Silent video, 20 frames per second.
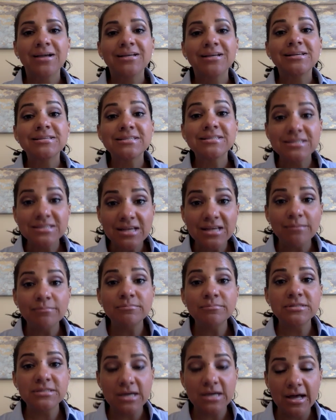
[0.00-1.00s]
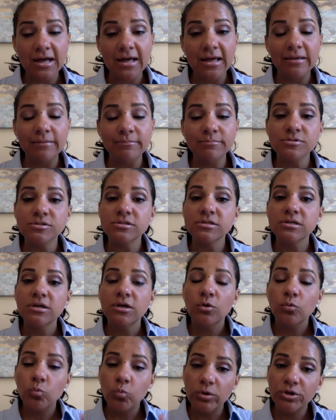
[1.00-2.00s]
Sometimes
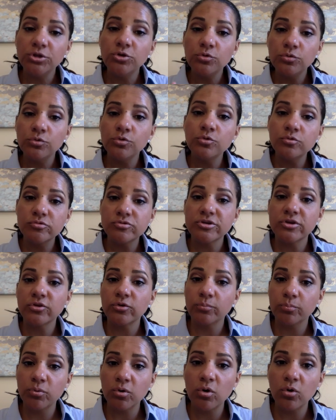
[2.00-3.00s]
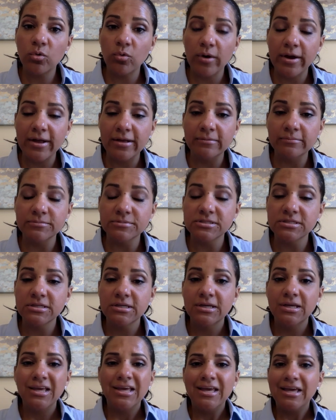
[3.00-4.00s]
when you use other programs,
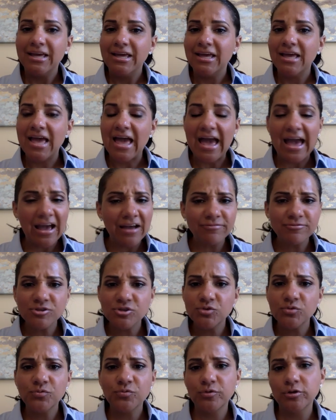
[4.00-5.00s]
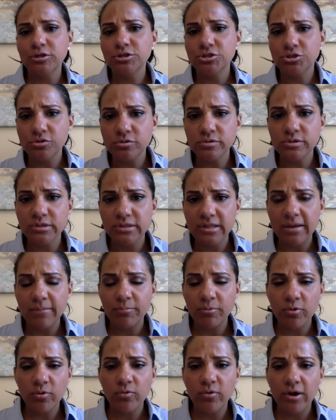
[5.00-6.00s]
after you finish using that
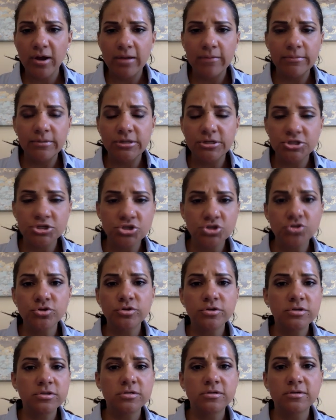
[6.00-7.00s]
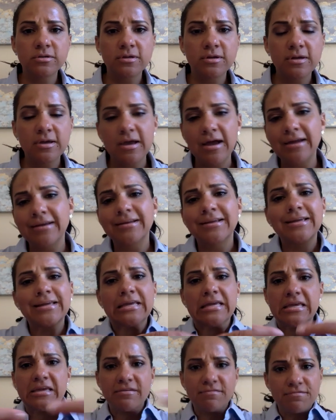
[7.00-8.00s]
program, it should kind of
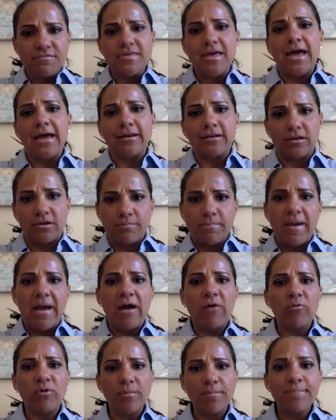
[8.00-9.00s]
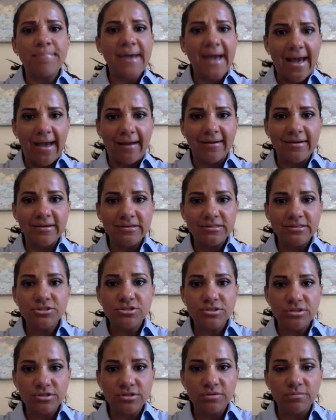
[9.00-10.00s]
give that power back to
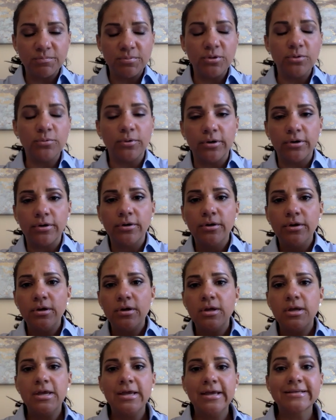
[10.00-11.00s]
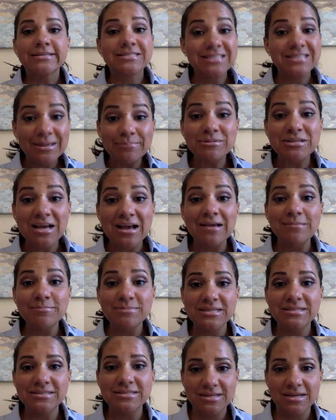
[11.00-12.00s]
the computer. Sometimes
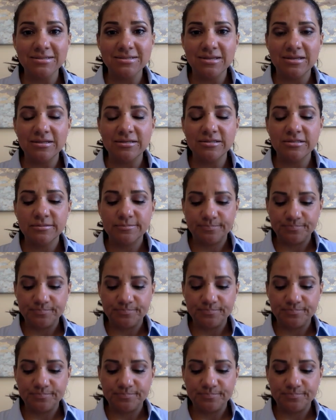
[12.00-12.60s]
it doesn't.